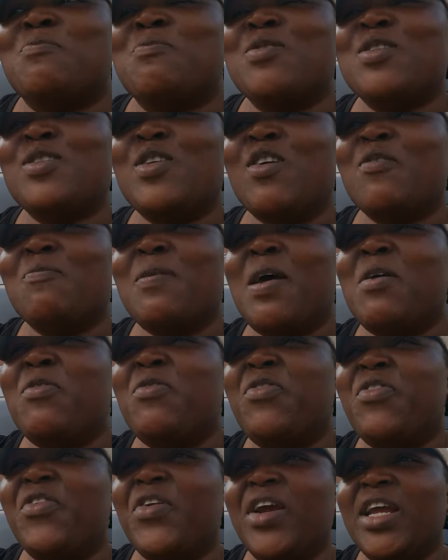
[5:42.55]
most of my
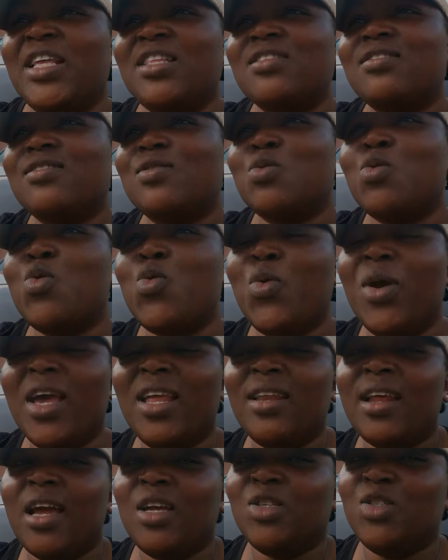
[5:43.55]
friends who
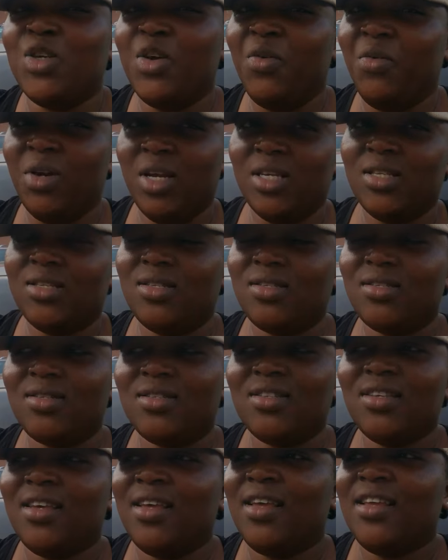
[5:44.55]
were
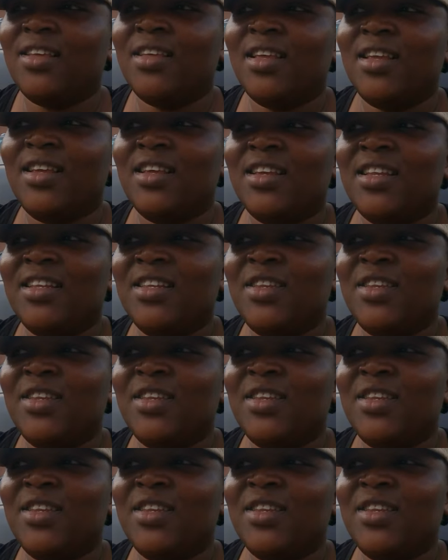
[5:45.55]
Nigerians, okay,